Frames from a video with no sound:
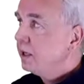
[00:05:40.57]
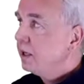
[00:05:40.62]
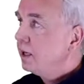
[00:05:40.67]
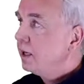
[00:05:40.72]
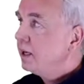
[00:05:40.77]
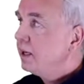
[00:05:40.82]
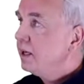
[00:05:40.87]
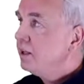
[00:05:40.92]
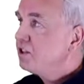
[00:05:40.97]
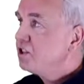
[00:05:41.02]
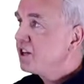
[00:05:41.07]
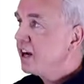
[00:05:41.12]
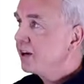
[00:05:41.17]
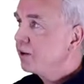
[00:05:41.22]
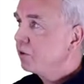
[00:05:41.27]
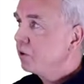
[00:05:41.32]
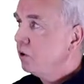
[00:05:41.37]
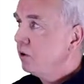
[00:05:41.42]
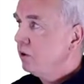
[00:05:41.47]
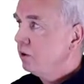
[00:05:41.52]
In
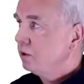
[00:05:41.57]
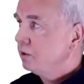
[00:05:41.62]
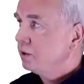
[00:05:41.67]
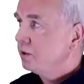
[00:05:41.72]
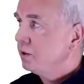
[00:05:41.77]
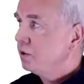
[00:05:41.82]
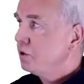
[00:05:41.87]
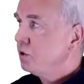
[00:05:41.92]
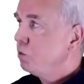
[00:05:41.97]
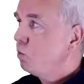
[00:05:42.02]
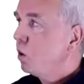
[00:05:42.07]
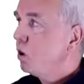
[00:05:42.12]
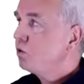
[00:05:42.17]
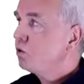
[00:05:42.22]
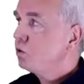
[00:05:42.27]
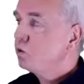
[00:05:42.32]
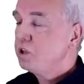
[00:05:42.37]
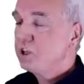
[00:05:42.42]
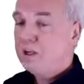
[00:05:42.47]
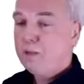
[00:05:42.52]
general, you want
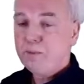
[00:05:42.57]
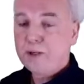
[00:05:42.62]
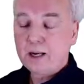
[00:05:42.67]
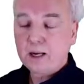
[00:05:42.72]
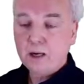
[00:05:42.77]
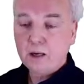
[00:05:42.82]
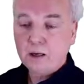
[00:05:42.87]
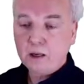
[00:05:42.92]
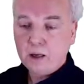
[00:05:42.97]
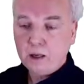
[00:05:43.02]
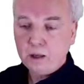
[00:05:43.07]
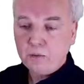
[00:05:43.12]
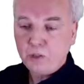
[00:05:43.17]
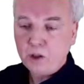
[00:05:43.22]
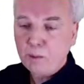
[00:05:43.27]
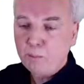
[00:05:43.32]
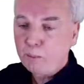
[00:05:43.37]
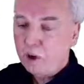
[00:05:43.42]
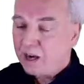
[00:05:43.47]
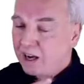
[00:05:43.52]
to keep that
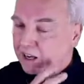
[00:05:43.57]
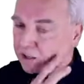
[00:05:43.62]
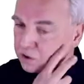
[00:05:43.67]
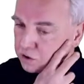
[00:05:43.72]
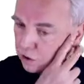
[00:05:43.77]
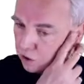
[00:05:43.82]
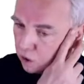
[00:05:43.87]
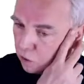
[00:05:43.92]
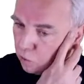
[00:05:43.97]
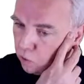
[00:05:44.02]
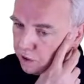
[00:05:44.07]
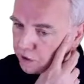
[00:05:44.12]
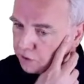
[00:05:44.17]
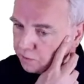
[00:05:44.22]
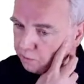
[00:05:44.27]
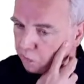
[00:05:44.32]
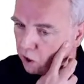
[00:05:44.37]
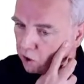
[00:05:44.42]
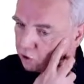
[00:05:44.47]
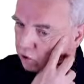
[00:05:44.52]
number as low as
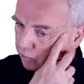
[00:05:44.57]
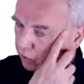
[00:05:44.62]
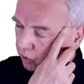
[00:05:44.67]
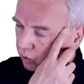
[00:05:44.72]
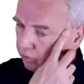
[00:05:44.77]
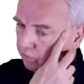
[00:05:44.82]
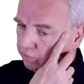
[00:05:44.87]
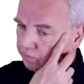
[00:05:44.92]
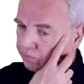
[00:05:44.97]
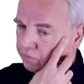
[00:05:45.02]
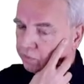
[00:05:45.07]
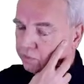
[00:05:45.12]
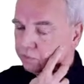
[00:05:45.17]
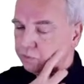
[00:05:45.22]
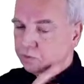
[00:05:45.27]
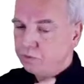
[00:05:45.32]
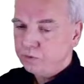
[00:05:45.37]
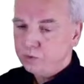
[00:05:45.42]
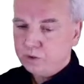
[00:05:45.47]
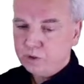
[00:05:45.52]
possible. Mm
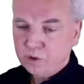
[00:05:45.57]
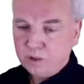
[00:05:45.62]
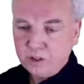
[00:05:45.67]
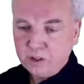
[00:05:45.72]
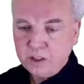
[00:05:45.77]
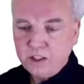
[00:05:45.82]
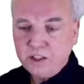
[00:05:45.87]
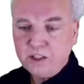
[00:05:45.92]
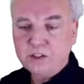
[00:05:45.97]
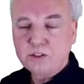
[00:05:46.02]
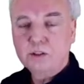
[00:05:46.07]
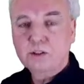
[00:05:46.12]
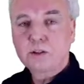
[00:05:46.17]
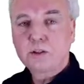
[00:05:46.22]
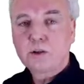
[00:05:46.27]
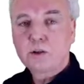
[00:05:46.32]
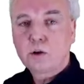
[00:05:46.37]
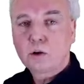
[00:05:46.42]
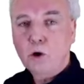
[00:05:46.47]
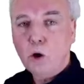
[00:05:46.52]
-hmm. The least
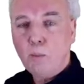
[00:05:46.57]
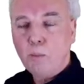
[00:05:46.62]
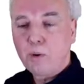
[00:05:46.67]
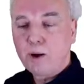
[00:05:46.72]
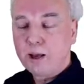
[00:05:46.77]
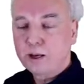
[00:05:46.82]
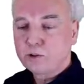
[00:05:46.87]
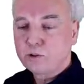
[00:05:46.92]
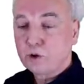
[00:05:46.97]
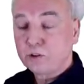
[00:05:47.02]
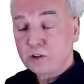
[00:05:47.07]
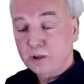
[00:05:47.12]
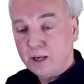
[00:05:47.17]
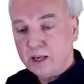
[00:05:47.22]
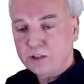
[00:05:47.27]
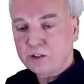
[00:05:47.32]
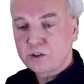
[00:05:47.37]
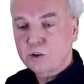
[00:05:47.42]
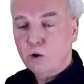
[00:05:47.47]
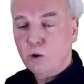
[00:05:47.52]
complex or the
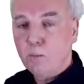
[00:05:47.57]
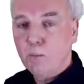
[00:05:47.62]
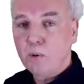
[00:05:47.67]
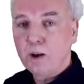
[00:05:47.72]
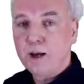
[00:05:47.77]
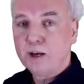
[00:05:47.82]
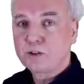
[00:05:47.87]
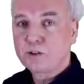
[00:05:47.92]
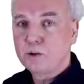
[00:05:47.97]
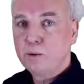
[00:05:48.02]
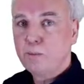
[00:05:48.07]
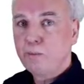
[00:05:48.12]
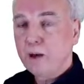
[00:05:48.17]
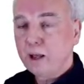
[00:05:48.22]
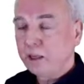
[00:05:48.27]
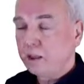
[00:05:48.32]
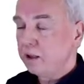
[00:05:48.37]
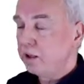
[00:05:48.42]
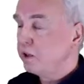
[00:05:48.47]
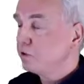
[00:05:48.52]
less complex
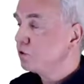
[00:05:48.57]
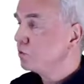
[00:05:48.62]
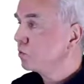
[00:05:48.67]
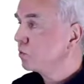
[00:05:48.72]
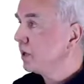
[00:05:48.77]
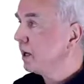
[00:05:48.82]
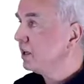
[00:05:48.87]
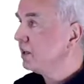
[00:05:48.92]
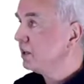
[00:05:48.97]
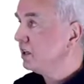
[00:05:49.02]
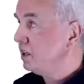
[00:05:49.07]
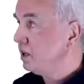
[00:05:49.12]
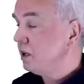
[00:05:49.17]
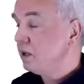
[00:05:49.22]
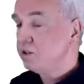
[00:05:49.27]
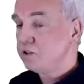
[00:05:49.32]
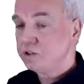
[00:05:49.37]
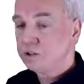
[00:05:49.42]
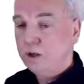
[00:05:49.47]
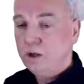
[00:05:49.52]
method that you write
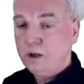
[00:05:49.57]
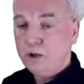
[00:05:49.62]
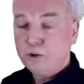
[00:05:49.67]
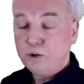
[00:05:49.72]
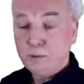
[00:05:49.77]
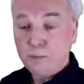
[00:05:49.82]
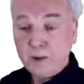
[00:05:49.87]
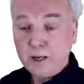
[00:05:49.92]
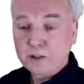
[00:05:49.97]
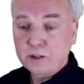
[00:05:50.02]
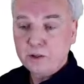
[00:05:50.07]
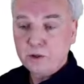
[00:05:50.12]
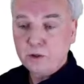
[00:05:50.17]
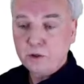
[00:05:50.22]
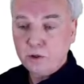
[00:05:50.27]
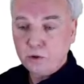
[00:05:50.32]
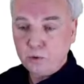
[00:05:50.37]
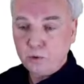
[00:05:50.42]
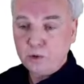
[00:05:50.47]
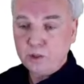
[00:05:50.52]
is, the better your
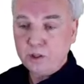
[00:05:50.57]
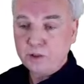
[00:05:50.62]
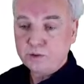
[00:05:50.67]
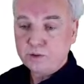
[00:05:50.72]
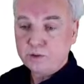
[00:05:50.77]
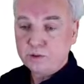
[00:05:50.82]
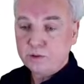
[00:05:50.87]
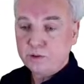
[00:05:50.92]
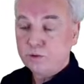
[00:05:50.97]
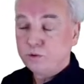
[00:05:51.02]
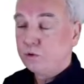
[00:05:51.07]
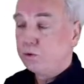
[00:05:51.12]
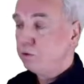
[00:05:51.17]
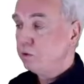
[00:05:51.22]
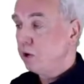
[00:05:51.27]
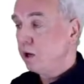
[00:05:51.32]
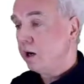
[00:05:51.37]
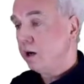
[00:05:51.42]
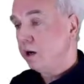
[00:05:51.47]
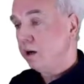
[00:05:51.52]
code is.
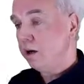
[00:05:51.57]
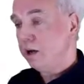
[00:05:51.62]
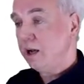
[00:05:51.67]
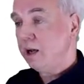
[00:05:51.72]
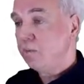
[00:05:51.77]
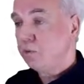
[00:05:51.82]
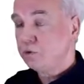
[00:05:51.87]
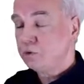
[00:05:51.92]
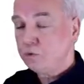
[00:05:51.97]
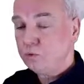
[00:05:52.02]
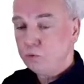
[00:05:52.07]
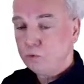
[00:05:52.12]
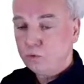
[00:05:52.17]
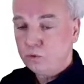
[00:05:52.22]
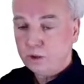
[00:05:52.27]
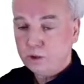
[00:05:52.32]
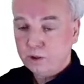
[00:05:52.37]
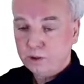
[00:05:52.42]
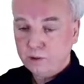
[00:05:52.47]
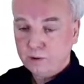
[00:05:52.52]
You are able to
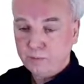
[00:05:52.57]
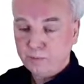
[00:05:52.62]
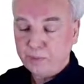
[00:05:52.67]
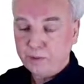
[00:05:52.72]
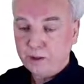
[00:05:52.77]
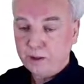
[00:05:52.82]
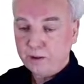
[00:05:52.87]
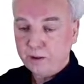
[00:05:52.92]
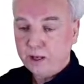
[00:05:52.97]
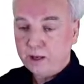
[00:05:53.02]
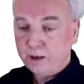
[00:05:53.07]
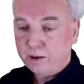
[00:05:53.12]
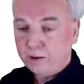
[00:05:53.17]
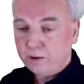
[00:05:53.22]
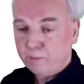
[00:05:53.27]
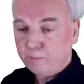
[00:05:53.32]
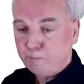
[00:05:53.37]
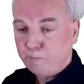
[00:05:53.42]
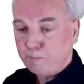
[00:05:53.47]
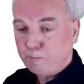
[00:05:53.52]
um,
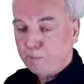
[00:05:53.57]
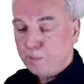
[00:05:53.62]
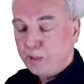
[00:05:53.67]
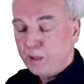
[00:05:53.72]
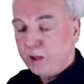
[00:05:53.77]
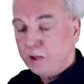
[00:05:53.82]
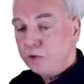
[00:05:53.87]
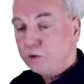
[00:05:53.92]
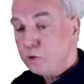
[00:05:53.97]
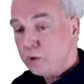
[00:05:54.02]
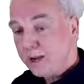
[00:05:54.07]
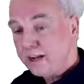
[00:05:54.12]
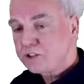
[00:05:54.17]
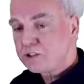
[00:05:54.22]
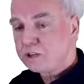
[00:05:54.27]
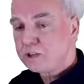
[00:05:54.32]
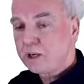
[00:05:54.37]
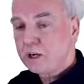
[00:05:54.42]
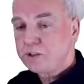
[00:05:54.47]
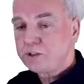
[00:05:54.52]
um, to
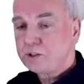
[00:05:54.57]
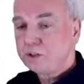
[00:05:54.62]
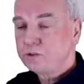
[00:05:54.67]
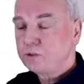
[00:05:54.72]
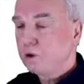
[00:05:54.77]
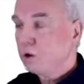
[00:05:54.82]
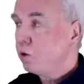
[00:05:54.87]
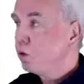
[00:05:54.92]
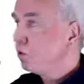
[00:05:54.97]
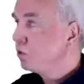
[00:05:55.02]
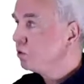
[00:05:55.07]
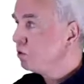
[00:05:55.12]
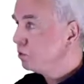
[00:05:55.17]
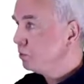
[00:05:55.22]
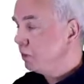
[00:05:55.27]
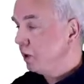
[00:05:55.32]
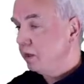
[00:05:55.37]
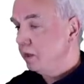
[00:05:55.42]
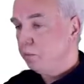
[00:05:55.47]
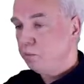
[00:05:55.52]
exercise this code,
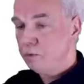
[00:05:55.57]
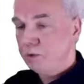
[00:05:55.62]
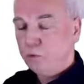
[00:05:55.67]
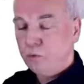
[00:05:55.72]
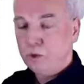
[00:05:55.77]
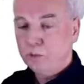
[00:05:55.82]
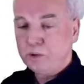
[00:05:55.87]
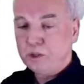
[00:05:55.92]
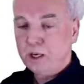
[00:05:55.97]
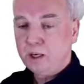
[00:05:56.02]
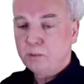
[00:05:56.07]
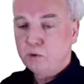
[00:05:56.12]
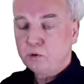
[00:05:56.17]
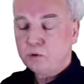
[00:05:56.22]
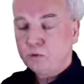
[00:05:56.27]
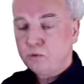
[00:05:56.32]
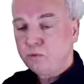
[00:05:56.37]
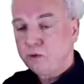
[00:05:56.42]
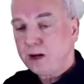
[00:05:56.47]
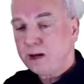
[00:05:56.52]
you will be able
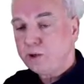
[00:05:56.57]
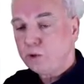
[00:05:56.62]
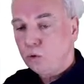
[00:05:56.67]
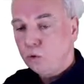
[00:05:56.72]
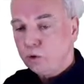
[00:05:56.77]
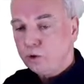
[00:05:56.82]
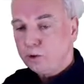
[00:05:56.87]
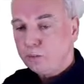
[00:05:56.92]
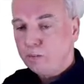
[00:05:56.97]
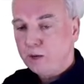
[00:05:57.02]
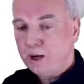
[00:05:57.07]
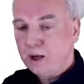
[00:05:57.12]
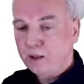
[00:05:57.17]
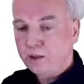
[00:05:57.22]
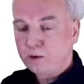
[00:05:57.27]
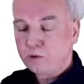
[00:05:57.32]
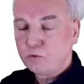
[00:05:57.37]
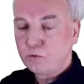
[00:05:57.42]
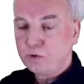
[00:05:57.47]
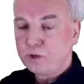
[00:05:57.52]
to find all the
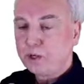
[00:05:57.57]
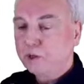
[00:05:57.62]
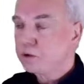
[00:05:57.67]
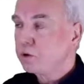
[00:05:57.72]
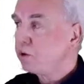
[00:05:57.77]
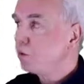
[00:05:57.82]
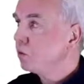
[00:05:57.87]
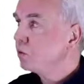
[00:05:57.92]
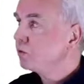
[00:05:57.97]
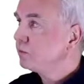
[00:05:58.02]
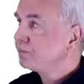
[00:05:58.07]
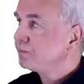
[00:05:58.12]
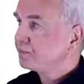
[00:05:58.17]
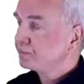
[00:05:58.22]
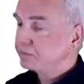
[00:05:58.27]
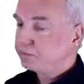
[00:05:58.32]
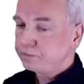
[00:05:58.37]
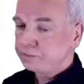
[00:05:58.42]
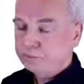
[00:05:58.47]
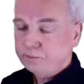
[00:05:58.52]
path through that code,
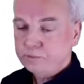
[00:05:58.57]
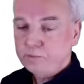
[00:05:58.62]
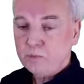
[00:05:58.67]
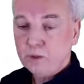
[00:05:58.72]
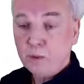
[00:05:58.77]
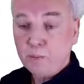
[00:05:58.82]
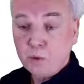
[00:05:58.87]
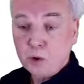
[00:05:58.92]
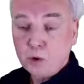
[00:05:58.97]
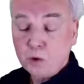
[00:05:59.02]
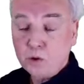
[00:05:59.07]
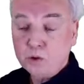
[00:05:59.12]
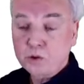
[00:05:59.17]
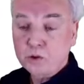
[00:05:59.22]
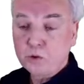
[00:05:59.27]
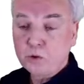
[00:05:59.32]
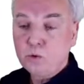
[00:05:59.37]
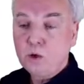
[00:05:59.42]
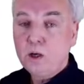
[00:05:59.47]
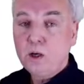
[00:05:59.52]
but
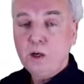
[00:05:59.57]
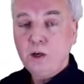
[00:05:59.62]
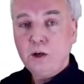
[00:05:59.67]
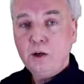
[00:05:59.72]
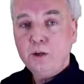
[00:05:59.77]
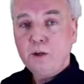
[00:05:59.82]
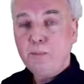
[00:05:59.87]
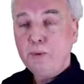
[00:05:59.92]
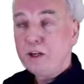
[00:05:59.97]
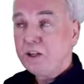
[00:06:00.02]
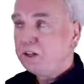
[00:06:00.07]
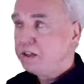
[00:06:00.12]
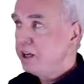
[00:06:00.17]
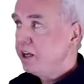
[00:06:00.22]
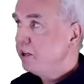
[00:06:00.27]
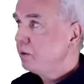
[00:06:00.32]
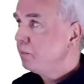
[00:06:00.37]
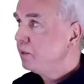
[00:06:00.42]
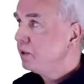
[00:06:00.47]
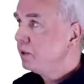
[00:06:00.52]
also
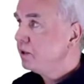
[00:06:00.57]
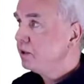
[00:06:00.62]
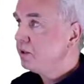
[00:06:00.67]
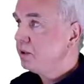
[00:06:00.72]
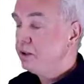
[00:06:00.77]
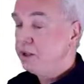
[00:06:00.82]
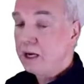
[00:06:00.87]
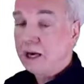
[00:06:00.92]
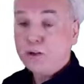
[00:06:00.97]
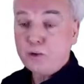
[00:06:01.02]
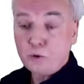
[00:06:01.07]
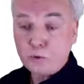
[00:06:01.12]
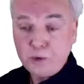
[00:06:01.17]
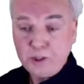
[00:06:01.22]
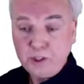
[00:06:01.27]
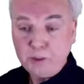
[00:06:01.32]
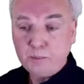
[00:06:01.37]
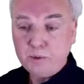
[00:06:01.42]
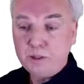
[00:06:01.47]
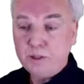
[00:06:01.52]
maintainability and the
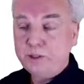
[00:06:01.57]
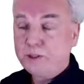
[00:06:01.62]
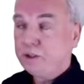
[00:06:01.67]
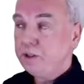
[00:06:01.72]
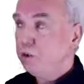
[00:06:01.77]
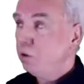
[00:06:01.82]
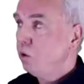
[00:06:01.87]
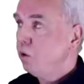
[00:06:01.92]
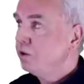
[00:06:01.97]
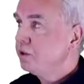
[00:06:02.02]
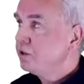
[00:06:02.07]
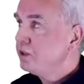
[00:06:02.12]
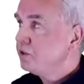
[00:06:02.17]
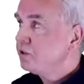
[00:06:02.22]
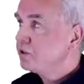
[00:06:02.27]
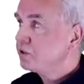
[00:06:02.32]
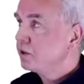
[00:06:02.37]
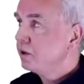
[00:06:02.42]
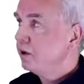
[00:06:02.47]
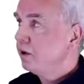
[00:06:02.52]
readability, all
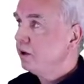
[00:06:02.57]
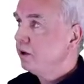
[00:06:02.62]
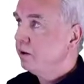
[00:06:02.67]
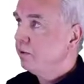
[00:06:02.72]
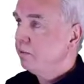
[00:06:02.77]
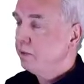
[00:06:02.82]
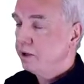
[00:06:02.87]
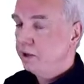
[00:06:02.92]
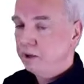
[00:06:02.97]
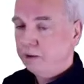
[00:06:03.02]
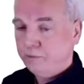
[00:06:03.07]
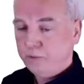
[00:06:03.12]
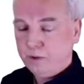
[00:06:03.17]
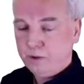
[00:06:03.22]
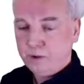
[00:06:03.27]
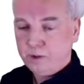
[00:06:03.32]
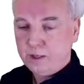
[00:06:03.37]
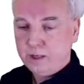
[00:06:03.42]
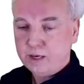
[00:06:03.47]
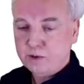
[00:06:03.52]
these uh,
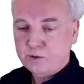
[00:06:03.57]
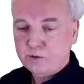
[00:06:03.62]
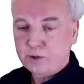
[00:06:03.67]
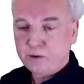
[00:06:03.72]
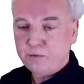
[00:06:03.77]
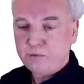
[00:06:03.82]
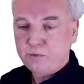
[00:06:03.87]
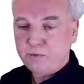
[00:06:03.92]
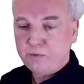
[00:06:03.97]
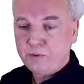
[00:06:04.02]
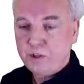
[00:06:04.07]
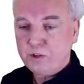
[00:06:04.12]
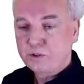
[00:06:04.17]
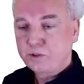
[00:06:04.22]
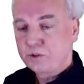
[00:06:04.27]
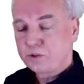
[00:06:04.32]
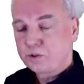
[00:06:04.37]
uh, extra features